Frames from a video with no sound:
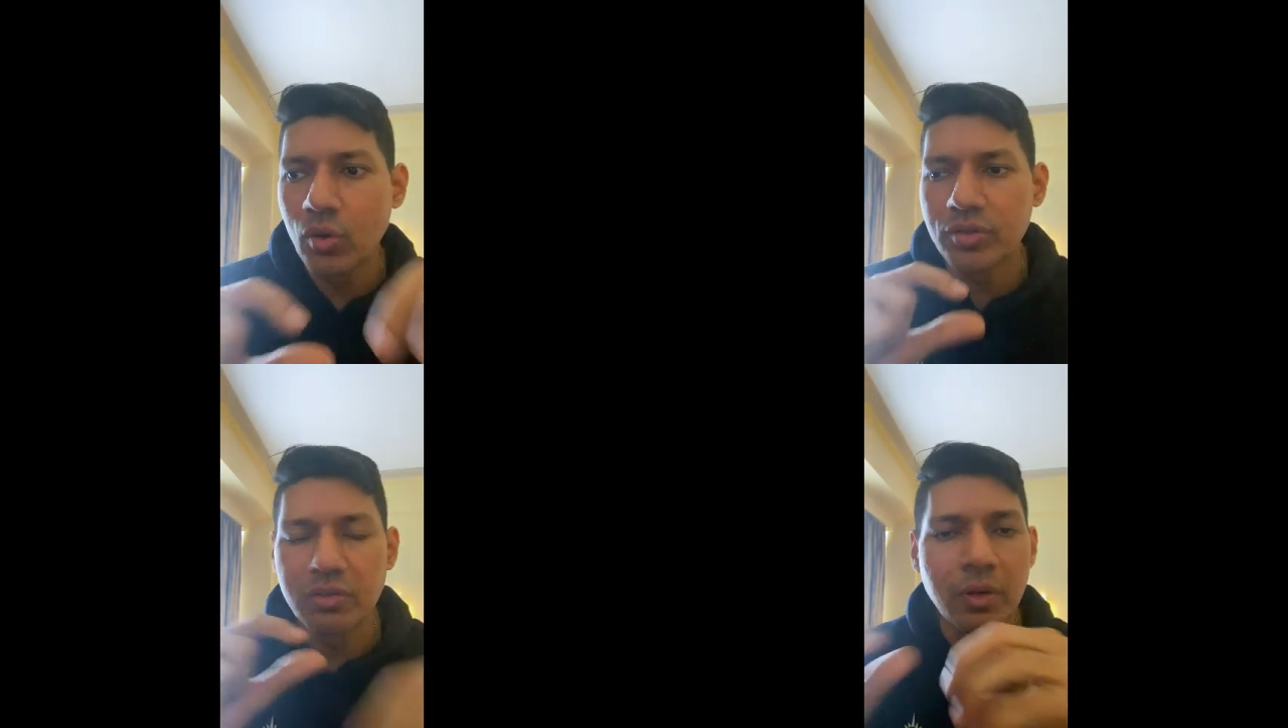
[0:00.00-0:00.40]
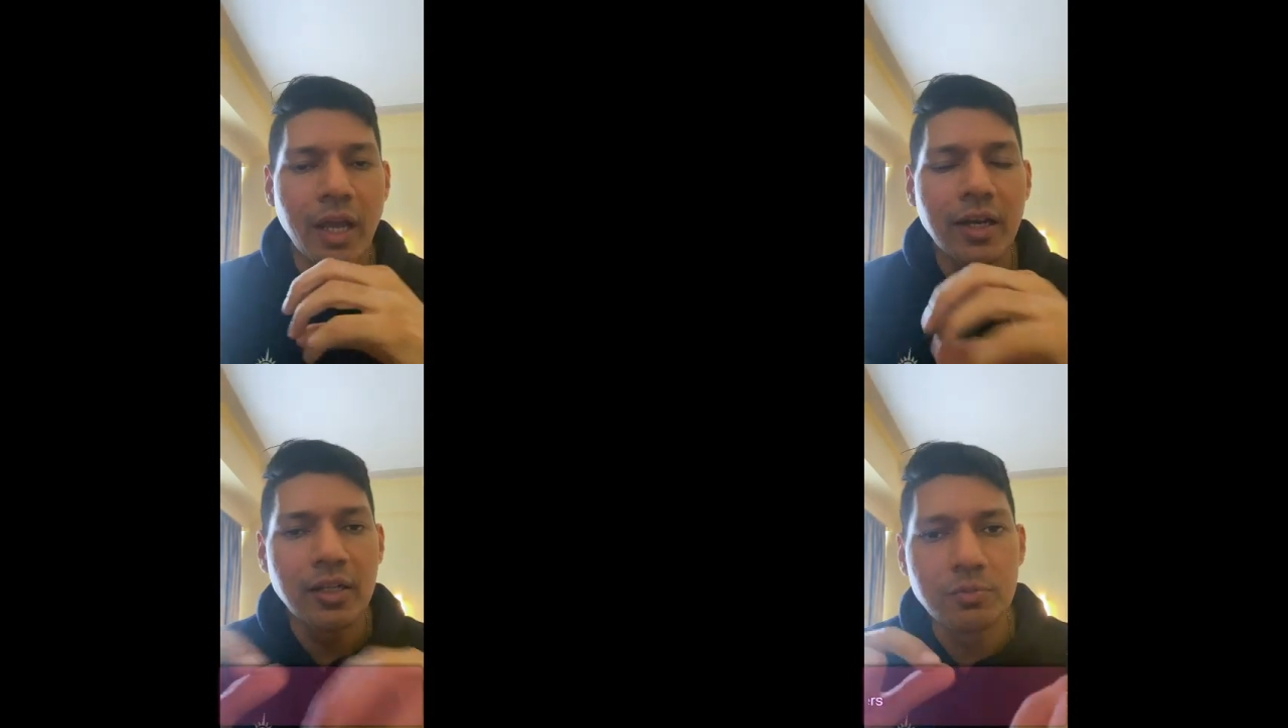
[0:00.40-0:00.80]
or they may
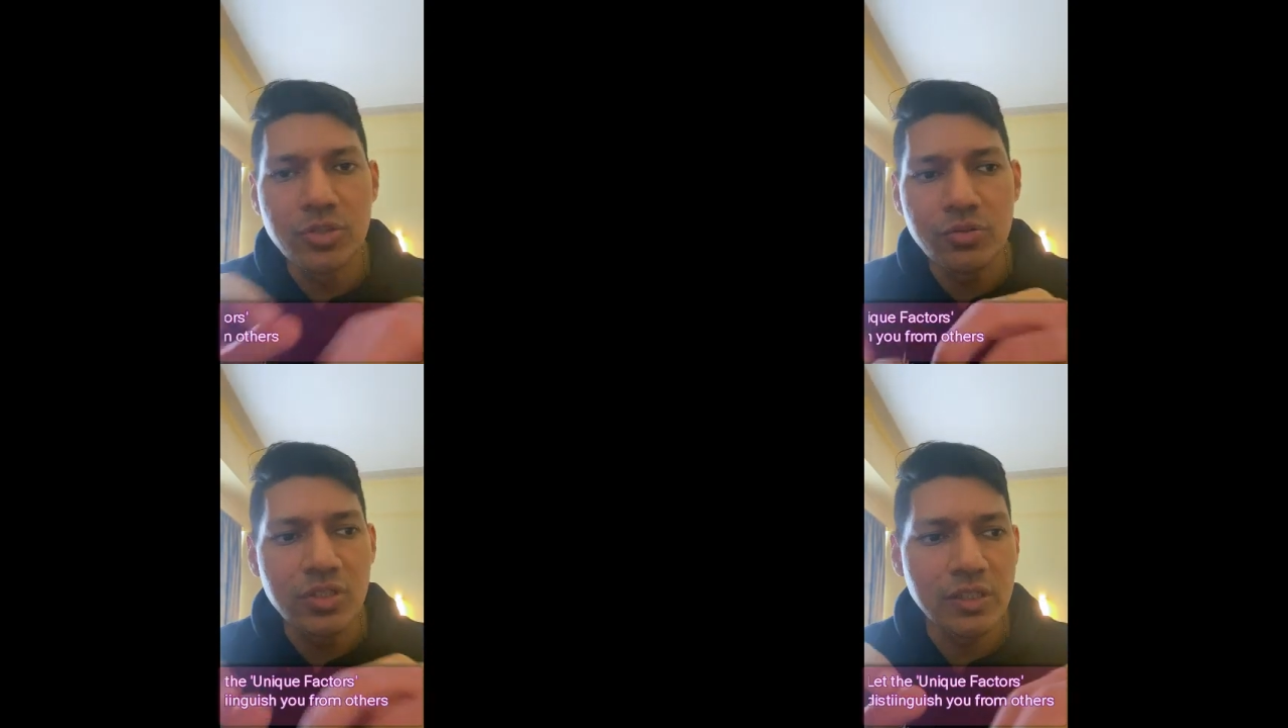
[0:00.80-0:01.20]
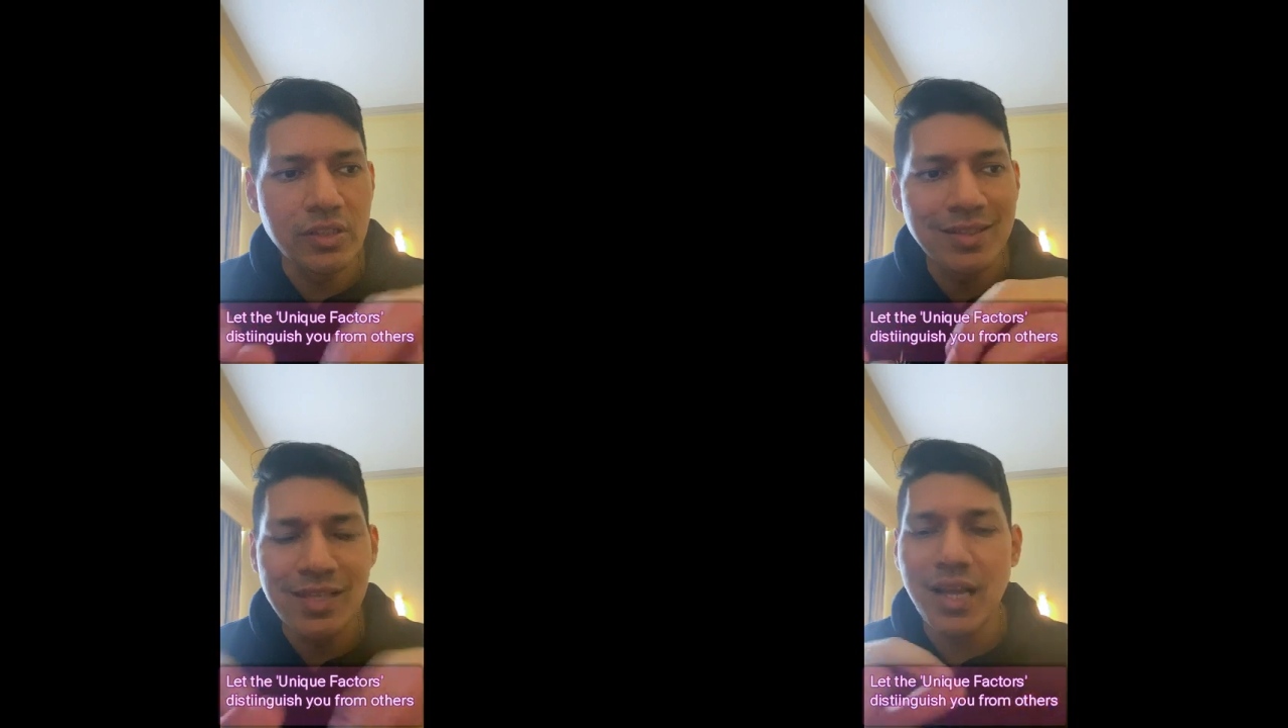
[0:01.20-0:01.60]
end up choosing
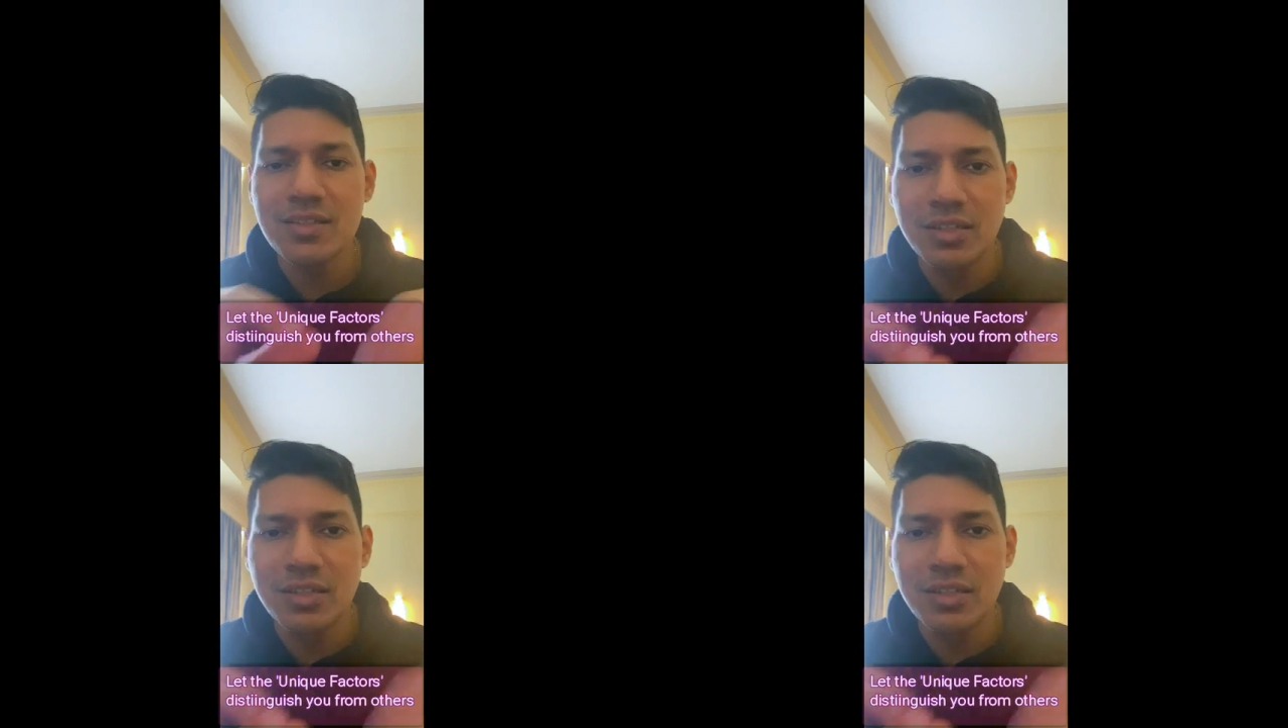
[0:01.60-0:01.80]
the exact